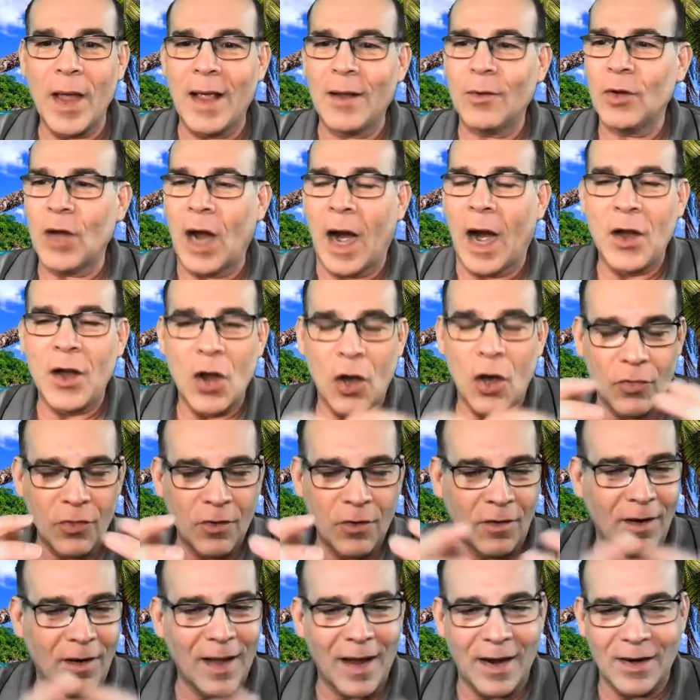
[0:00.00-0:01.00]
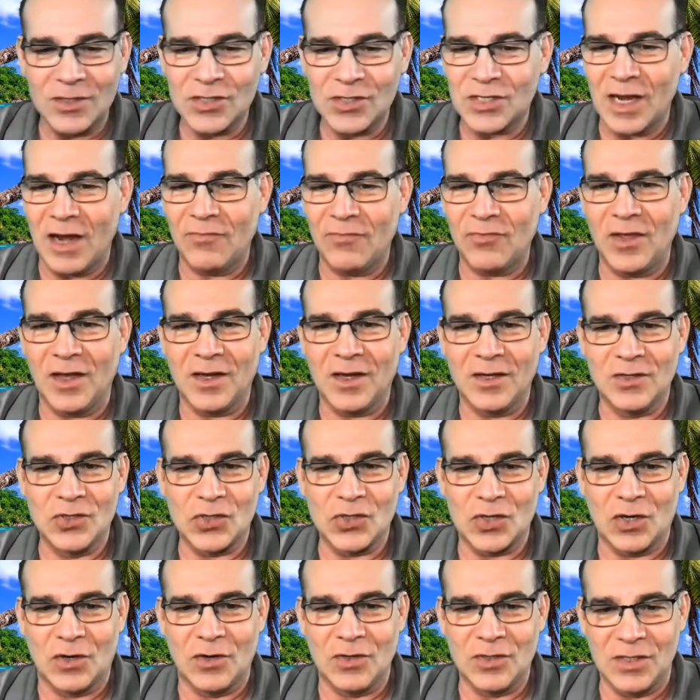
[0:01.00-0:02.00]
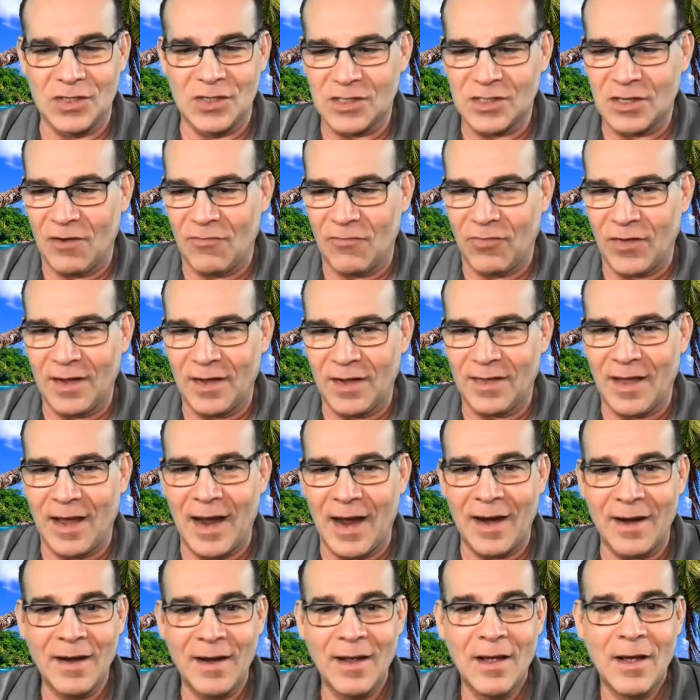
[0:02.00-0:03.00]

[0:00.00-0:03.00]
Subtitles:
I know there are a lot of safety concerns and stuff like that,